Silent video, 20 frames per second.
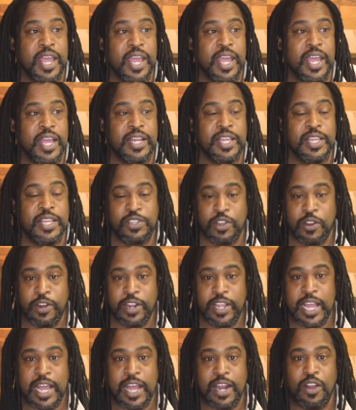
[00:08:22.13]
and he's
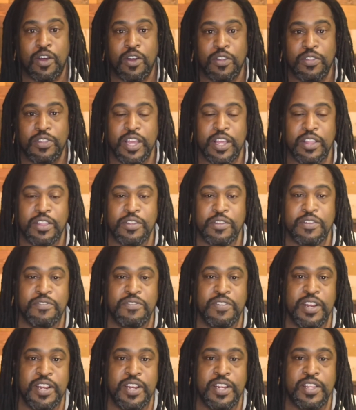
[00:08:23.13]
already got all the other
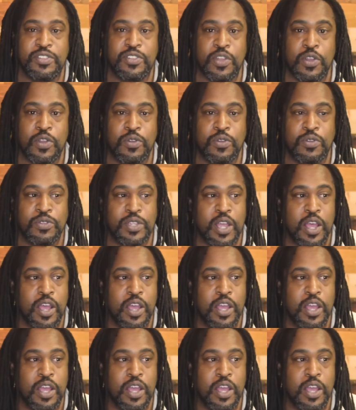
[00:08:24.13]
Infinity Stones,